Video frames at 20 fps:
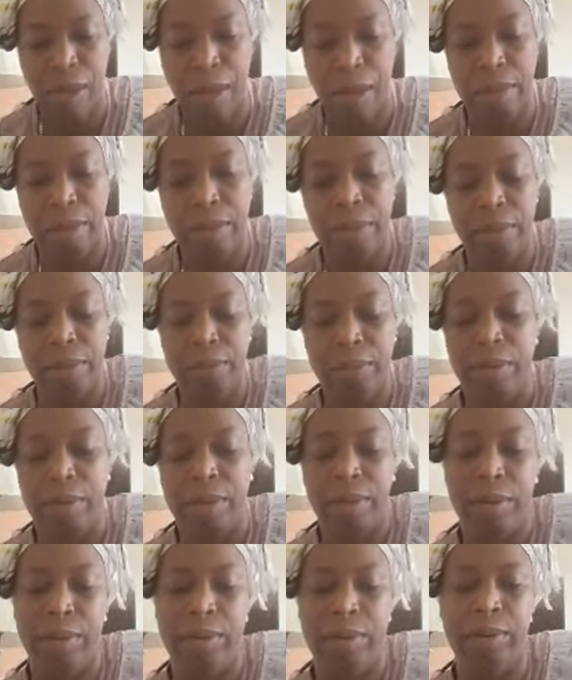
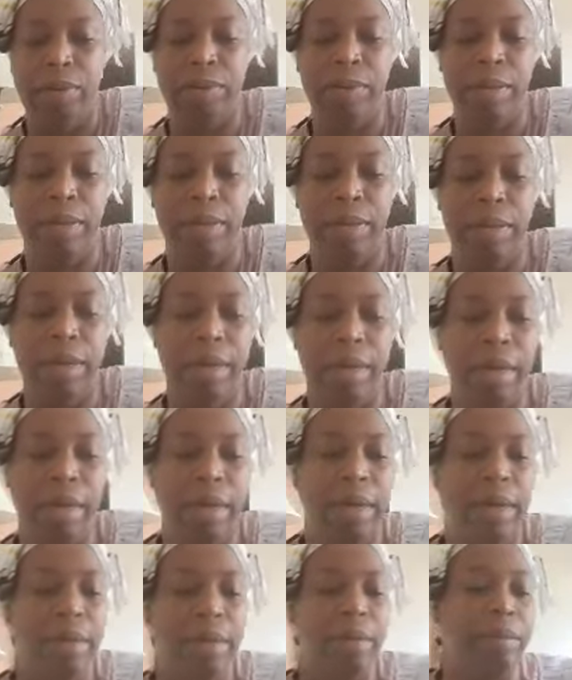Hallelujah, glory be to
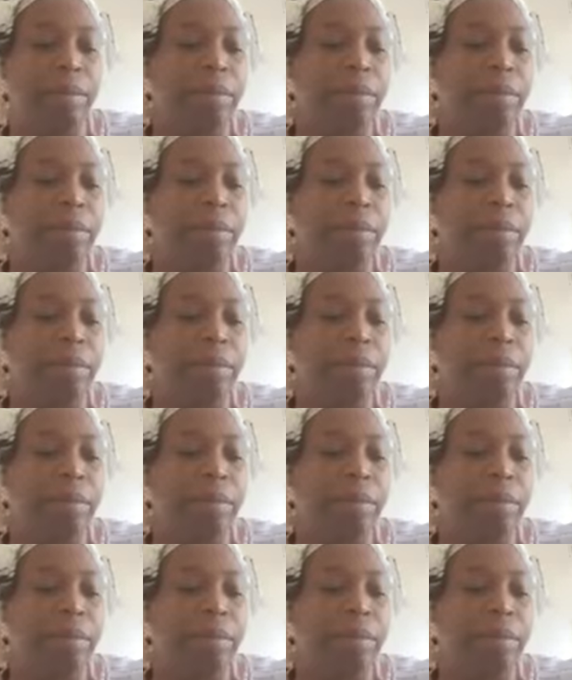God.